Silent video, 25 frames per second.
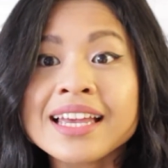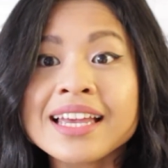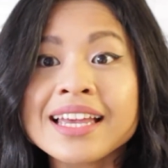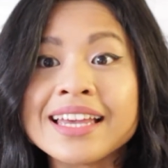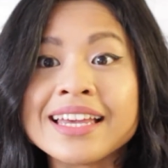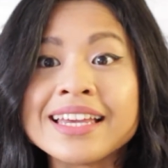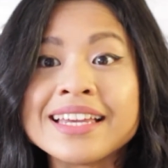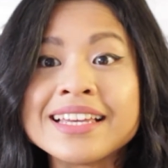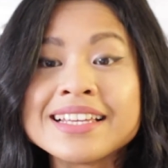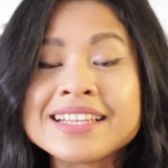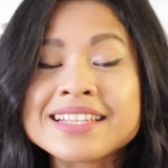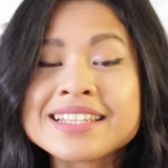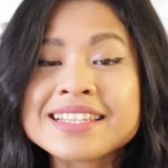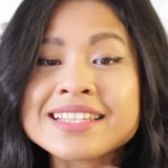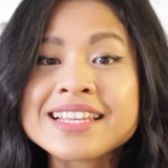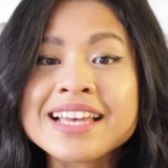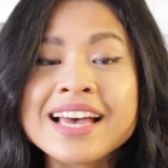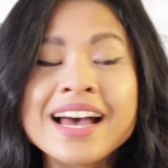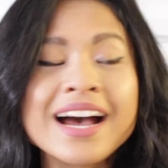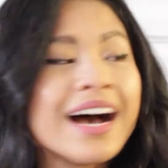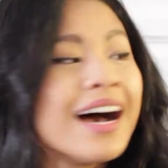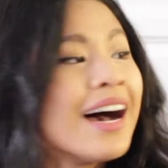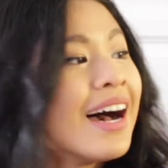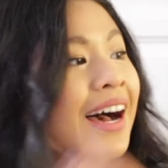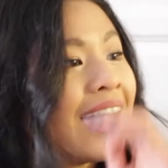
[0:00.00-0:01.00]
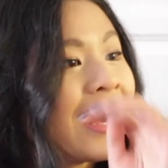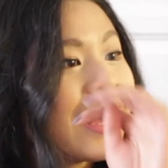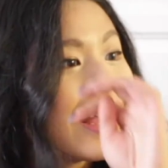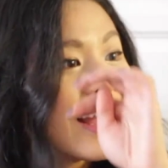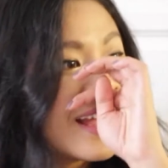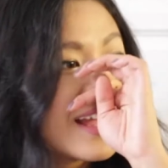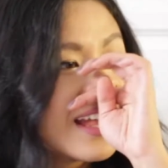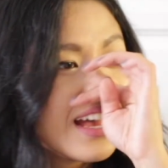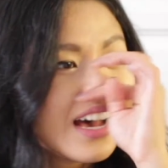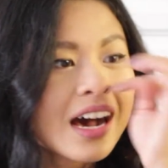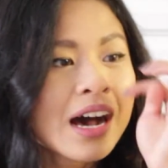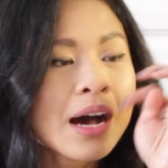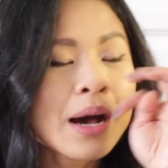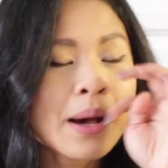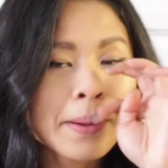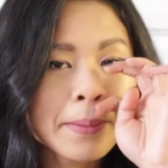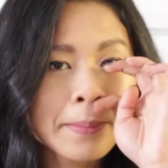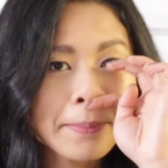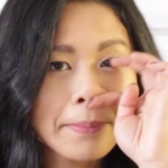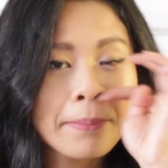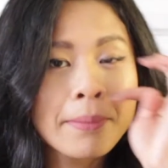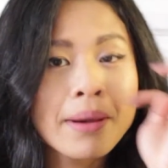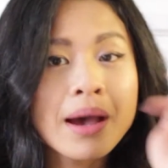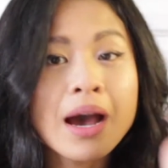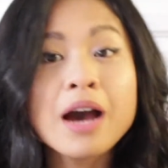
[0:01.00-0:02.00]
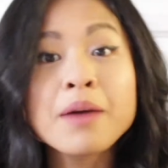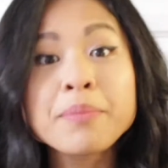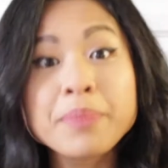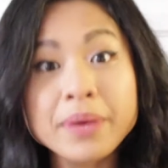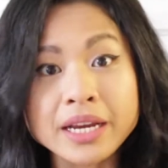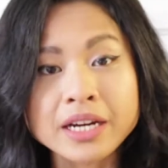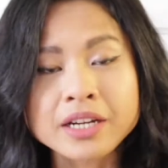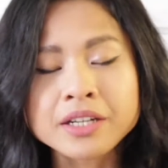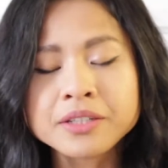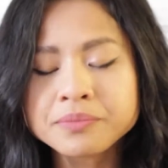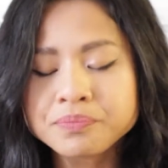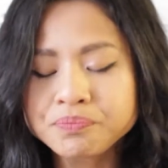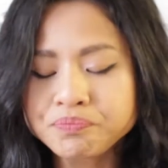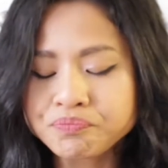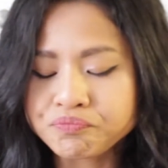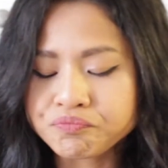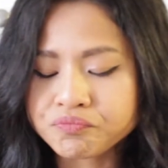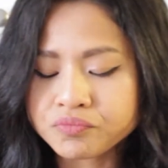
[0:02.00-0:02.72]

is a beer.